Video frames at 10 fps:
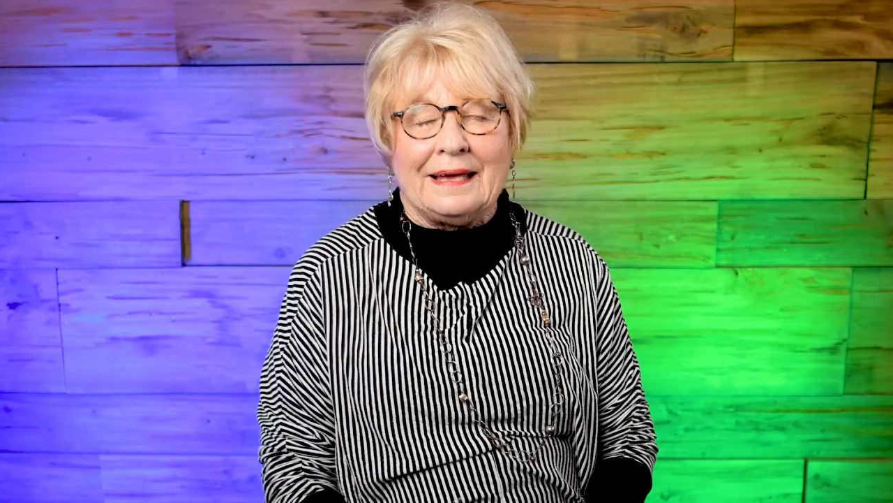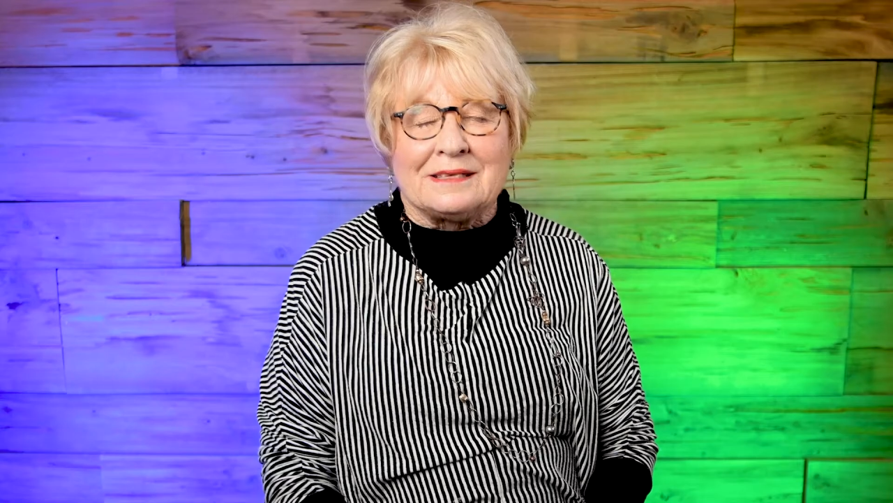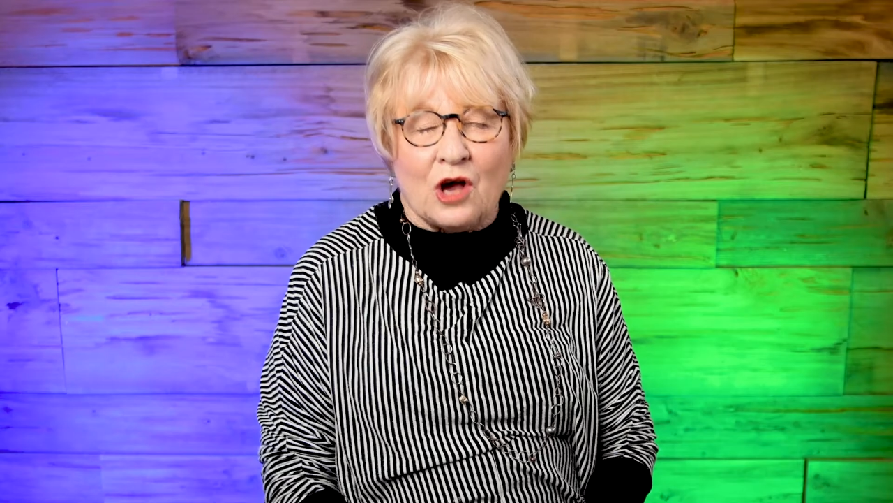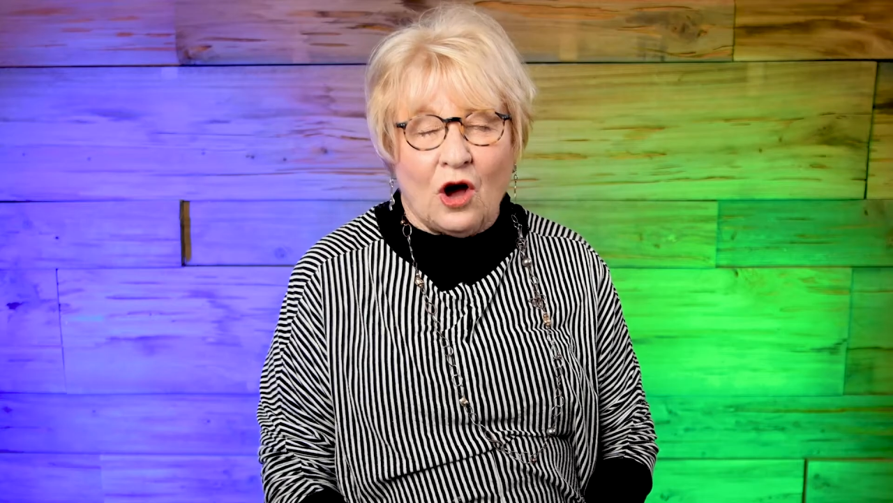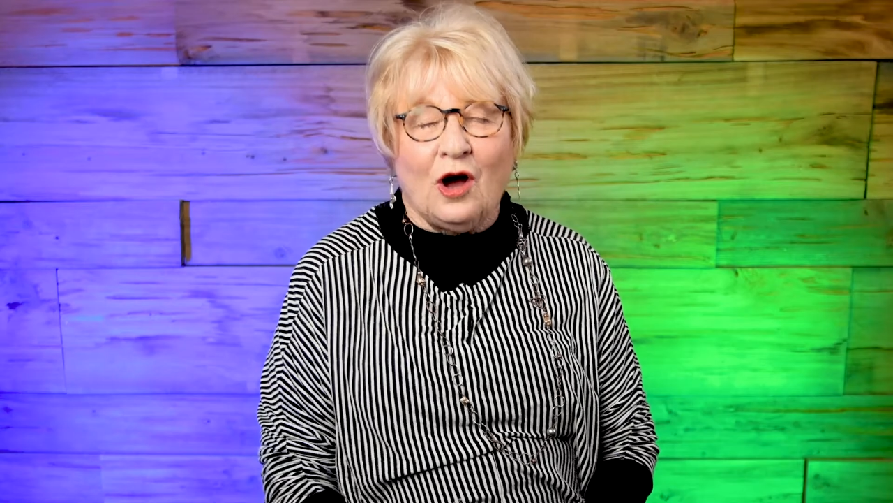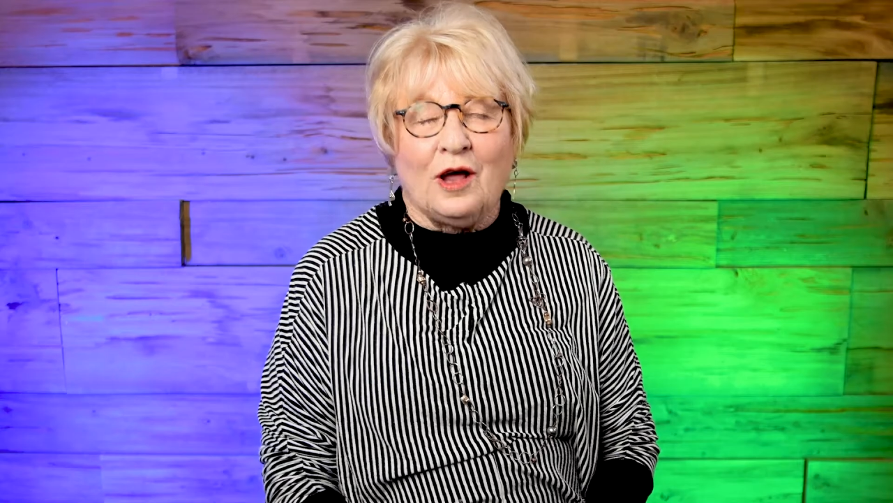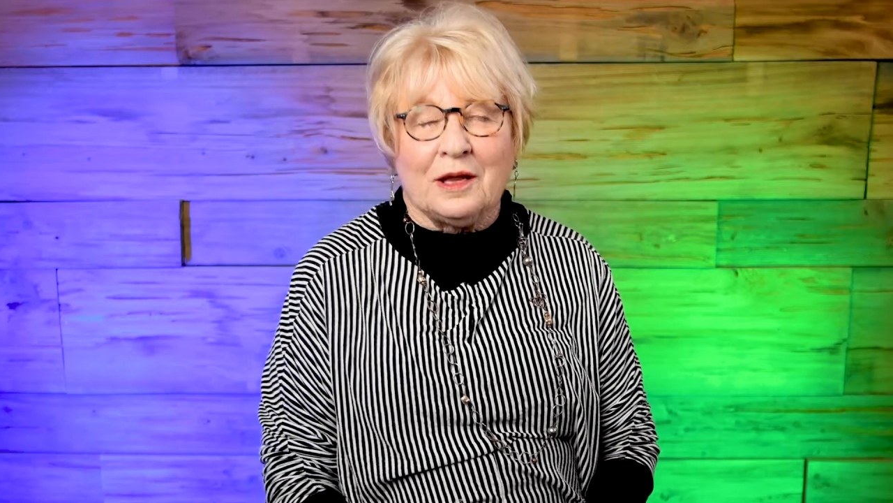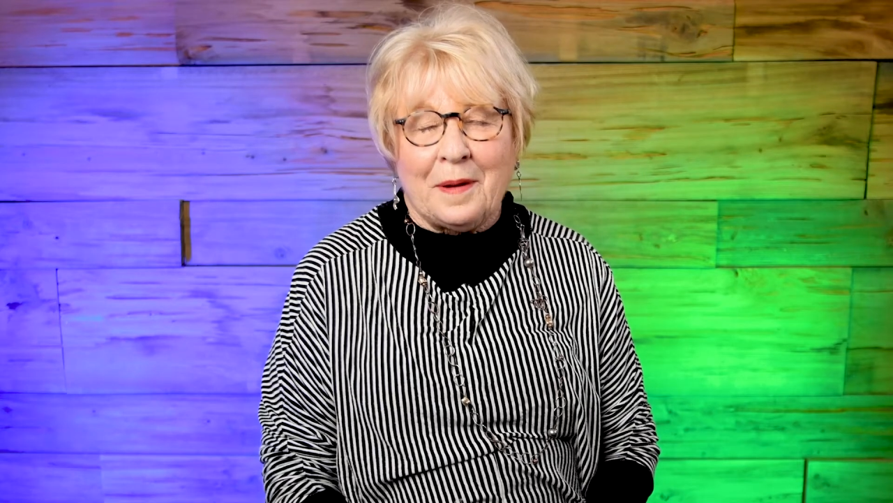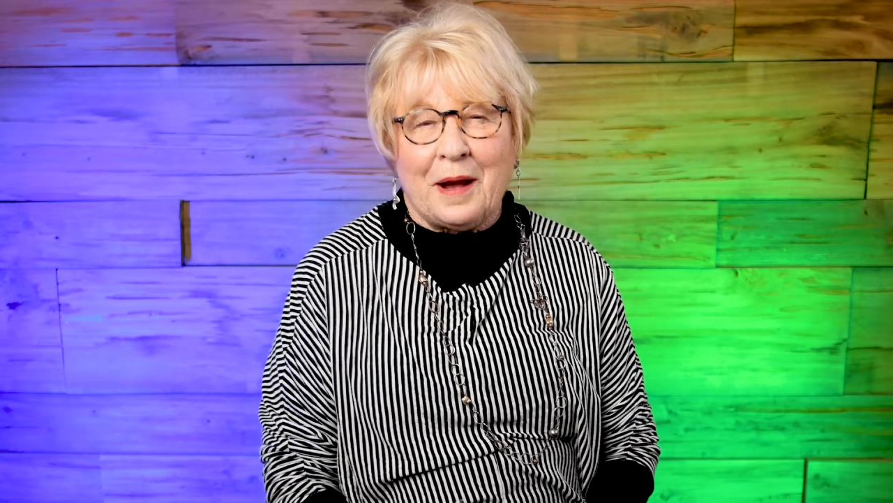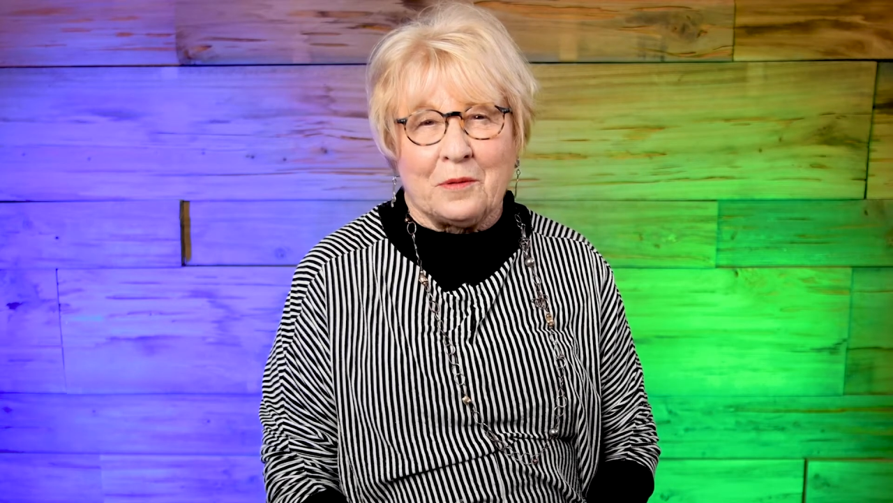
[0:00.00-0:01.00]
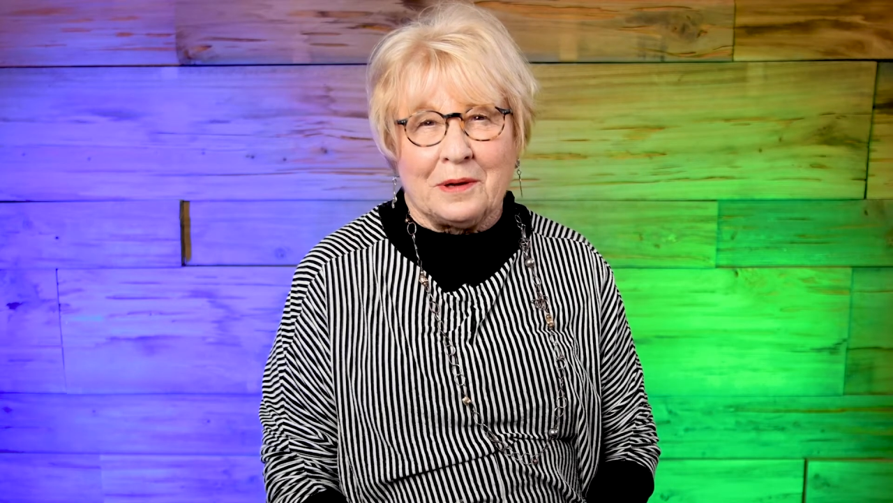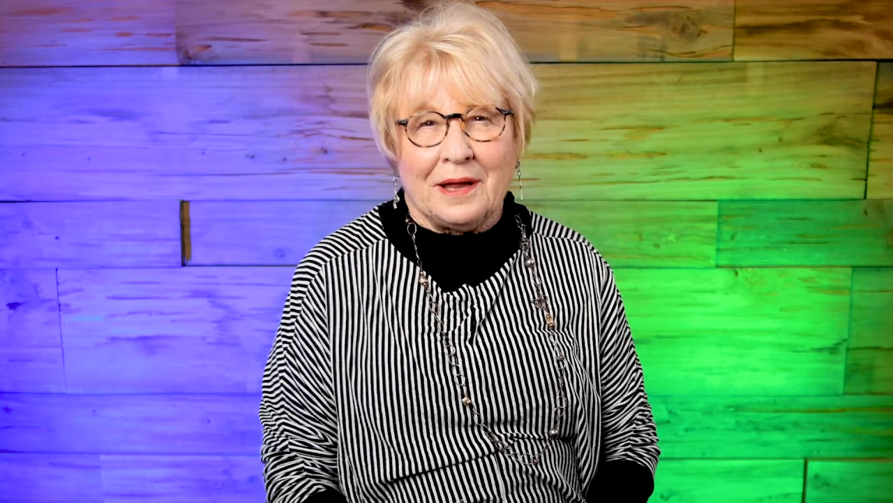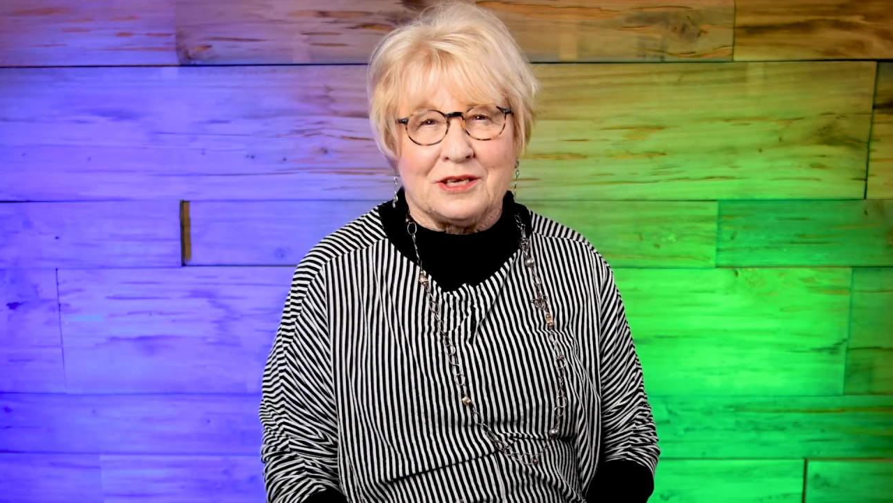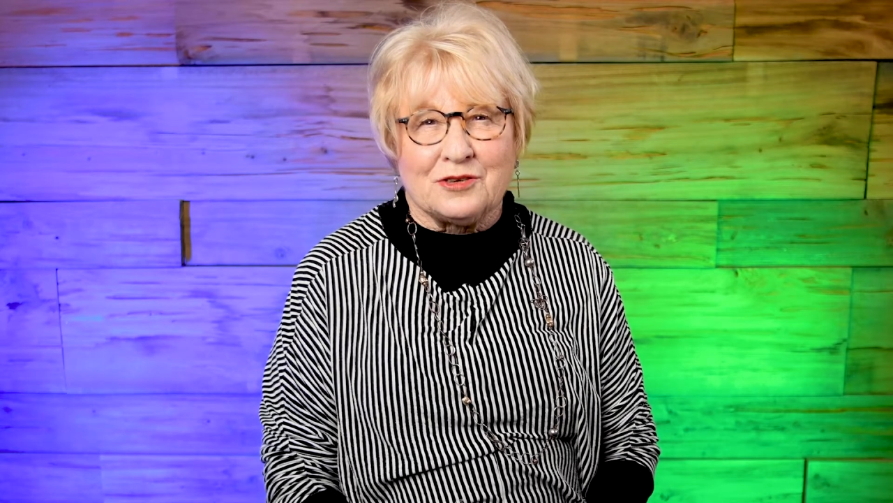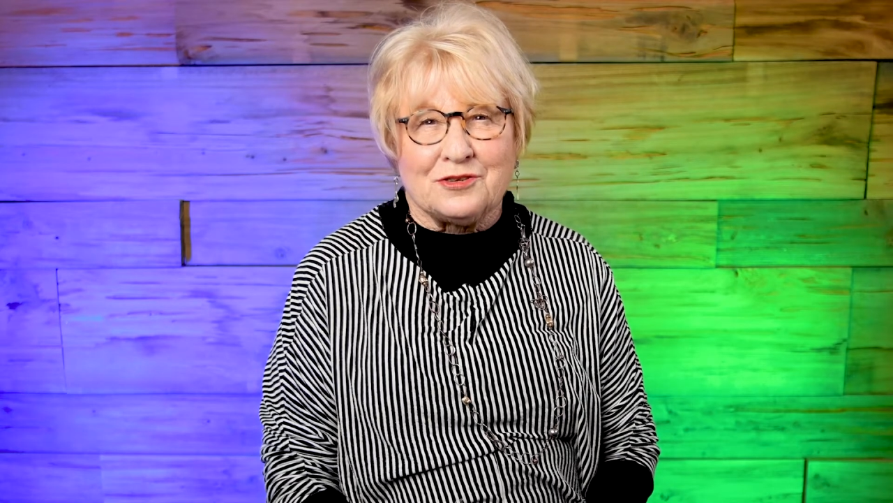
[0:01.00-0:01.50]
It's all about
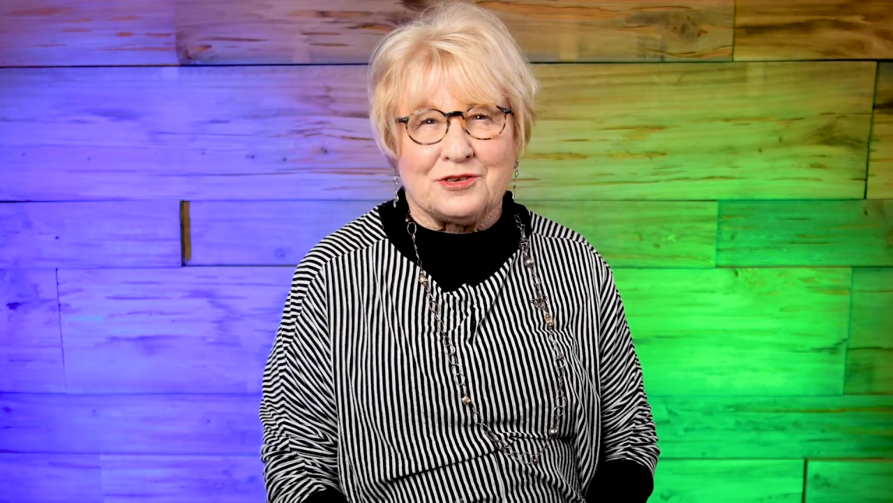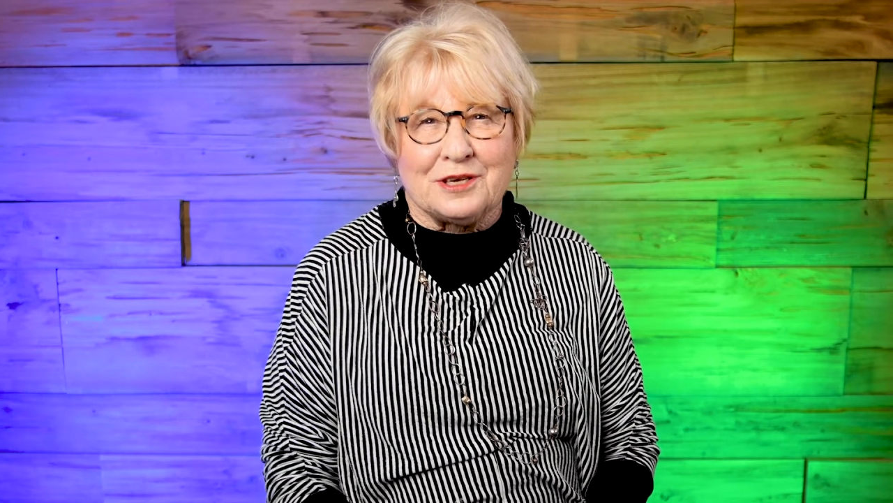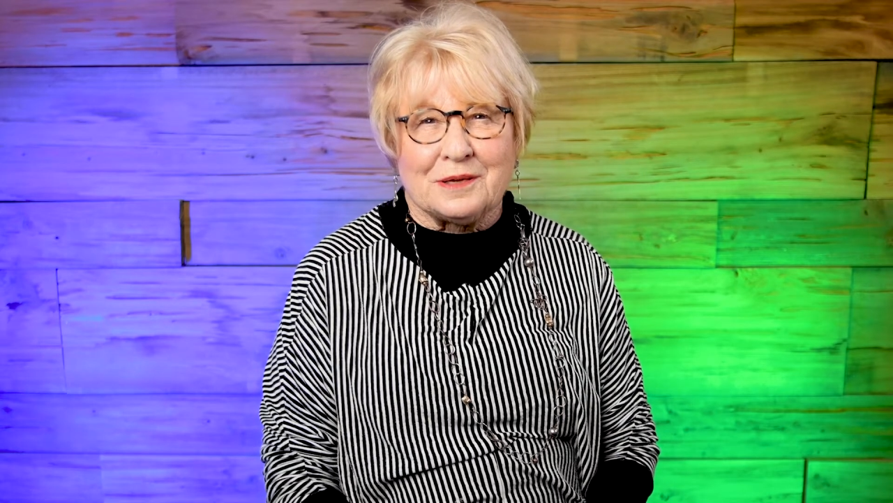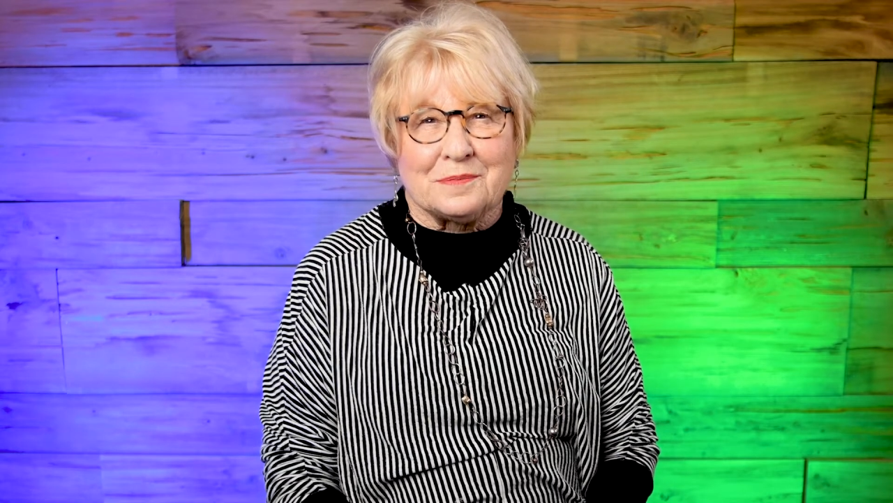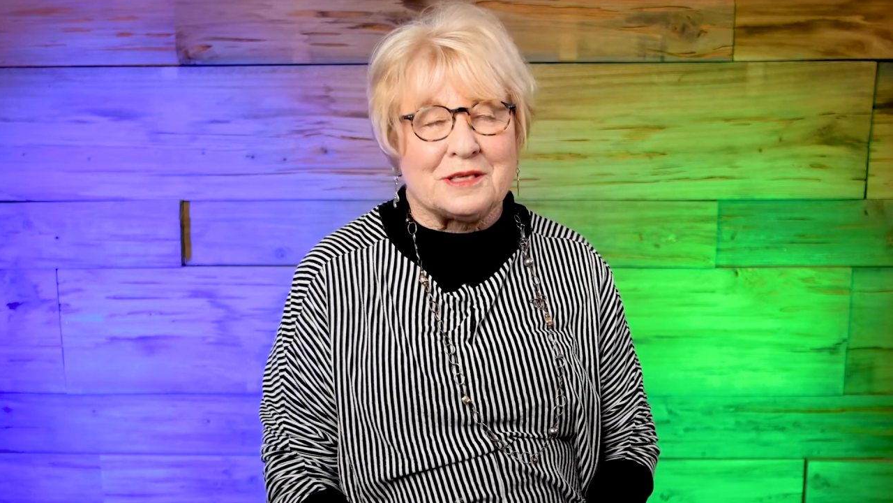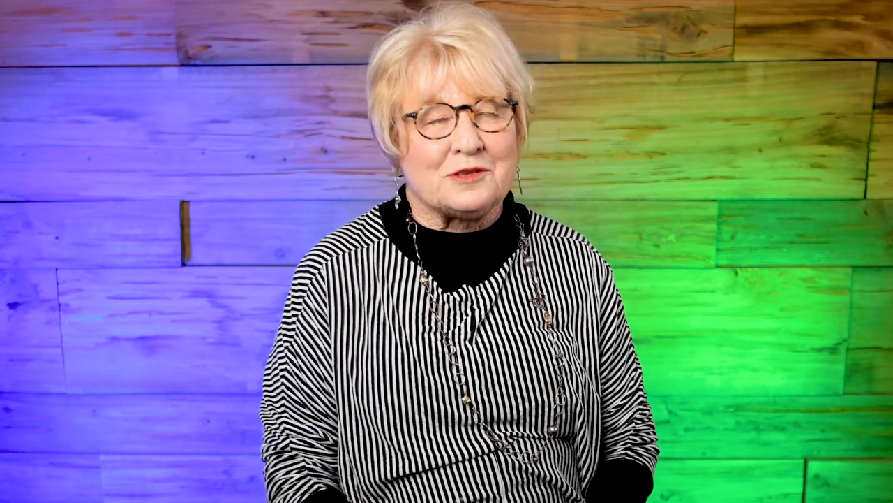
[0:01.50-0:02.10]
relationships.